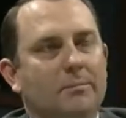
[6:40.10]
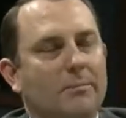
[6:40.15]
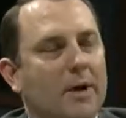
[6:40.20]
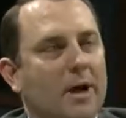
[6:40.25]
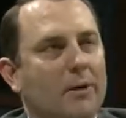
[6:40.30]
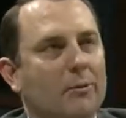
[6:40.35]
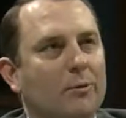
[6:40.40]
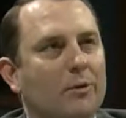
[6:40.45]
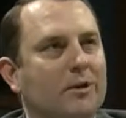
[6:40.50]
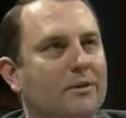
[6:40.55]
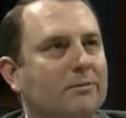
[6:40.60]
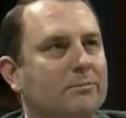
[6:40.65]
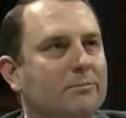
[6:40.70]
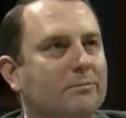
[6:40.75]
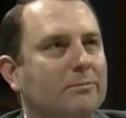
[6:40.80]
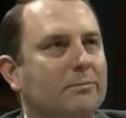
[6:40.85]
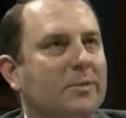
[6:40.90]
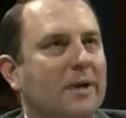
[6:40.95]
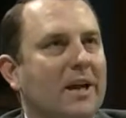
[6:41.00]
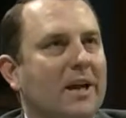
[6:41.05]

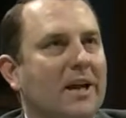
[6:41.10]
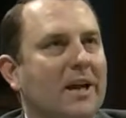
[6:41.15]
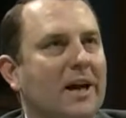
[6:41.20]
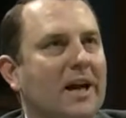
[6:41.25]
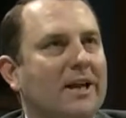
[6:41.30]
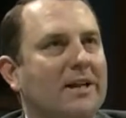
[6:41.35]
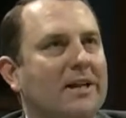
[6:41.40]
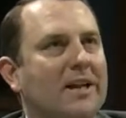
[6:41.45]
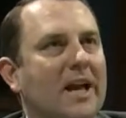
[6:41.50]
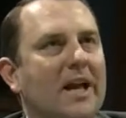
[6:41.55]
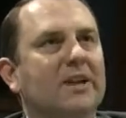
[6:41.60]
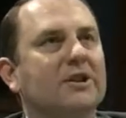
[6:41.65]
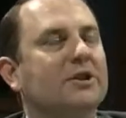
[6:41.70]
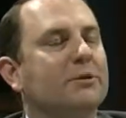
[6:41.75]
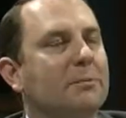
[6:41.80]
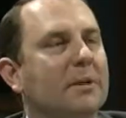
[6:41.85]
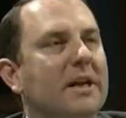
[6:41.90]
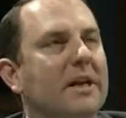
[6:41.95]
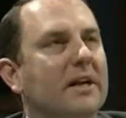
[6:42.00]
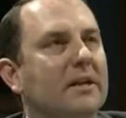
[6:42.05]
I can't
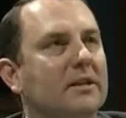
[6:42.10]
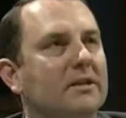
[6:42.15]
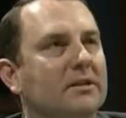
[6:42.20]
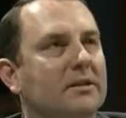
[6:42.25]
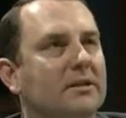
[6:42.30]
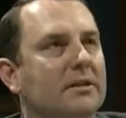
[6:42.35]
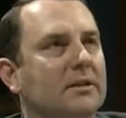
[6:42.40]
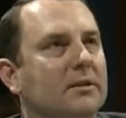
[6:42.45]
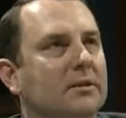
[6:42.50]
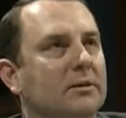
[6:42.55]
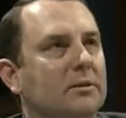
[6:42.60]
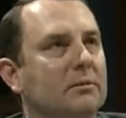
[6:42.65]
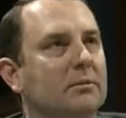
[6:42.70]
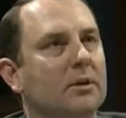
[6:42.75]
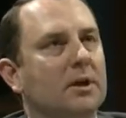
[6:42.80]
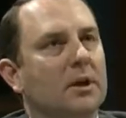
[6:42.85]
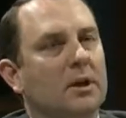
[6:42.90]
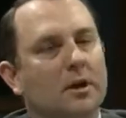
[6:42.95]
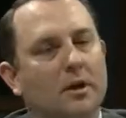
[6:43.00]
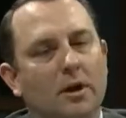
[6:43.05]
speak as to...
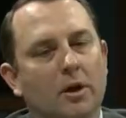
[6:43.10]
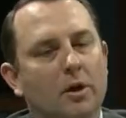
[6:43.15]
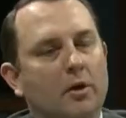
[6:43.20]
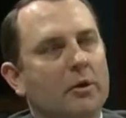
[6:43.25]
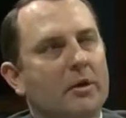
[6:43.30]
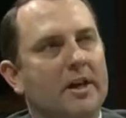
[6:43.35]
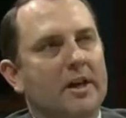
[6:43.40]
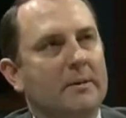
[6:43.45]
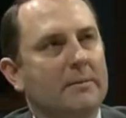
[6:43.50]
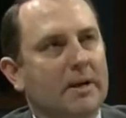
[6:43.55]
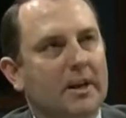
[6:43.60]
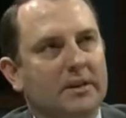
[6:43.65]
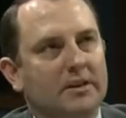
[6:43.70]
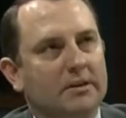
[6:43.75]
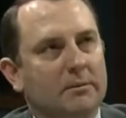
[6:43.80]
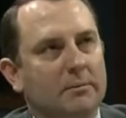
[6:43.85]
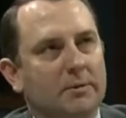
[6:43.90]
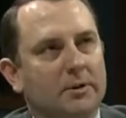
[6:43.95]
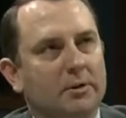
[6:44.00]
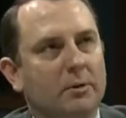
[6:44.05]
Mr. Rubin, I'll
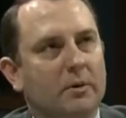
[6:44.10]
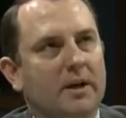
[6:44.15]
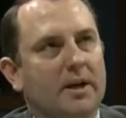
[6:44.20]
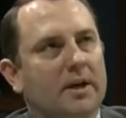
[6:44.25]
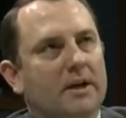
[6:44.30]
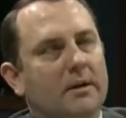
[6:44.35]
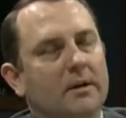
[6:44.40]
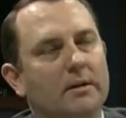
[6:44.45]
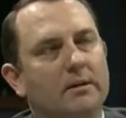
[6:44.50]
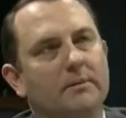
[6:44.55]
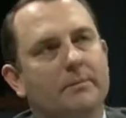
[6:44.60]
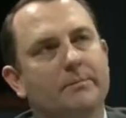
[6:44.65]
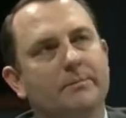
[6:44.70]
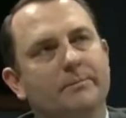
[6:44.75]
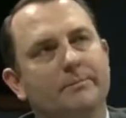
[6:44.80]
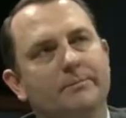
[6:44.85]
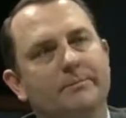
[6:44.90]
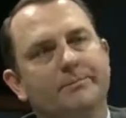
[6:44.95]
ask you that question.